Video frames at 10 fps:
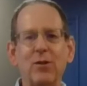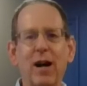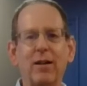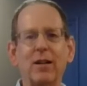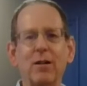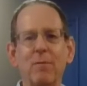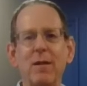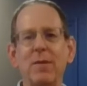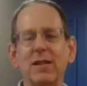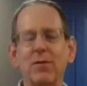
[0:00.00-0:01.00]
to our
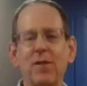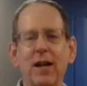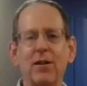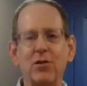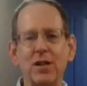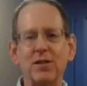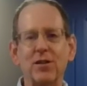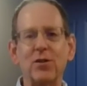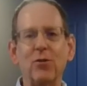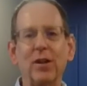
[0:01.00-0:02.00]
commitment to follow
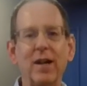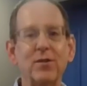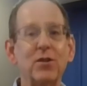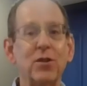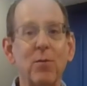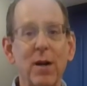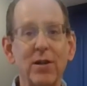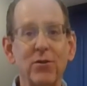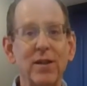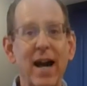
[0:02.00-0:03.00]
Jesus, who loves us so
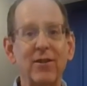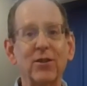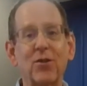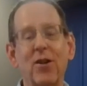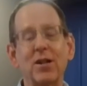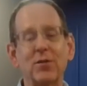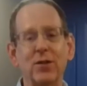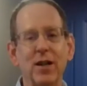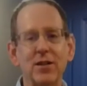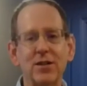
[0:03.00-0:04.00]
much, who died on the cross
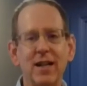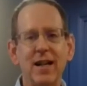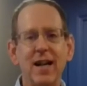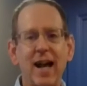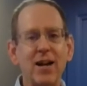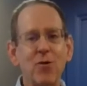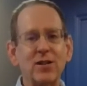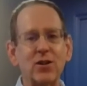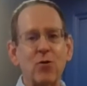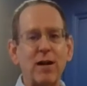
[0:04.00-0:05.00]
for us, and who
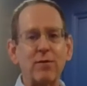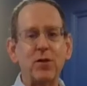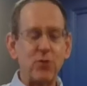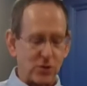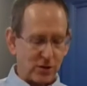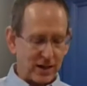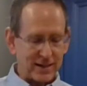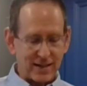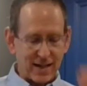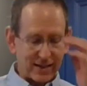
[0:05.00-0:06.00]
has a great future. He
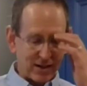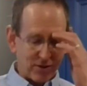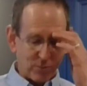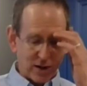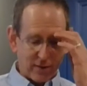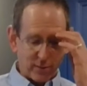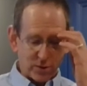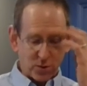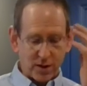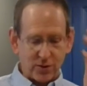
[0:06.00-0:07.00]
says here in
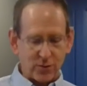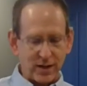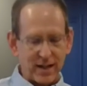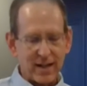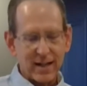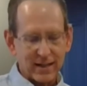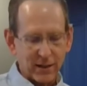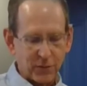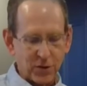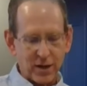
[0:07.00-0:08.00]
Proverbs 23,
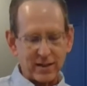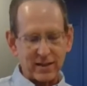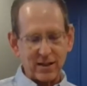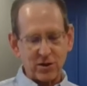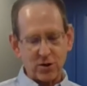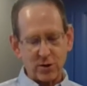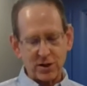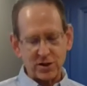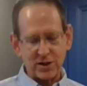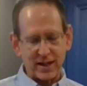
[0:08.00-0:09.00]
different translation,
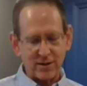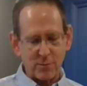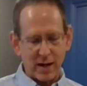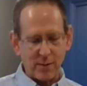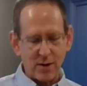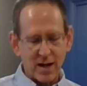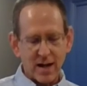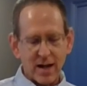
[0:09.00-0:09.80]
Christian Standard Bible,